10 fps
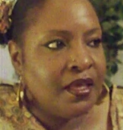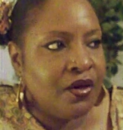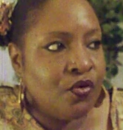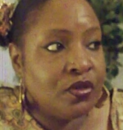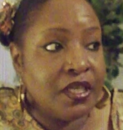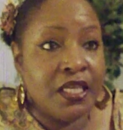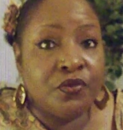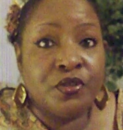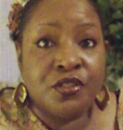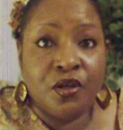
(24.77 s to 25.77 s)
or the end
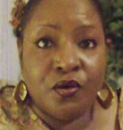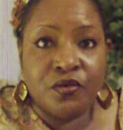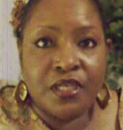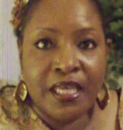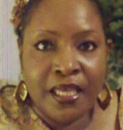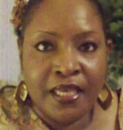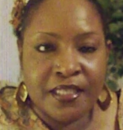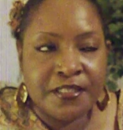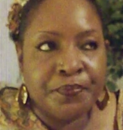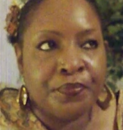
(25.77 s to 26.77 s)
result
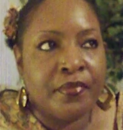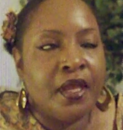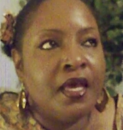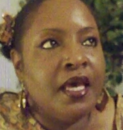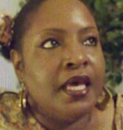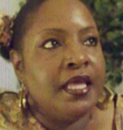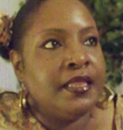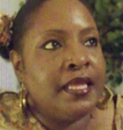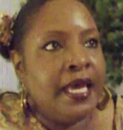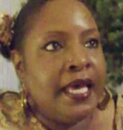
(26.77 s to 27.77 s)
is
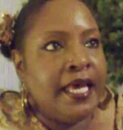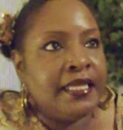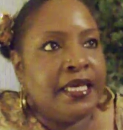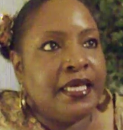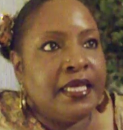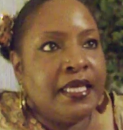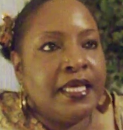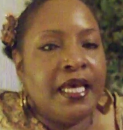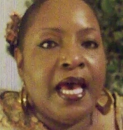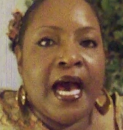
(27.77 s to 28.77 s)
that
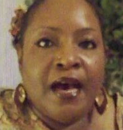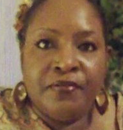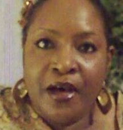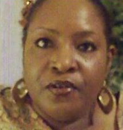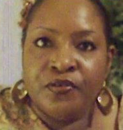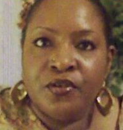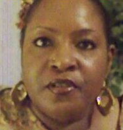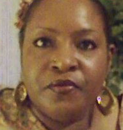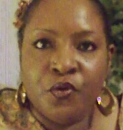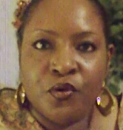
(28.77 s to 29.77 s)
I filed for a
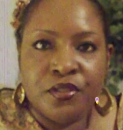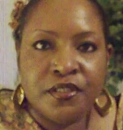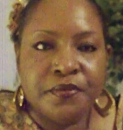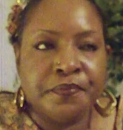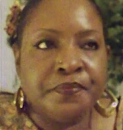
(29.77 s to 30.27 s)
divorce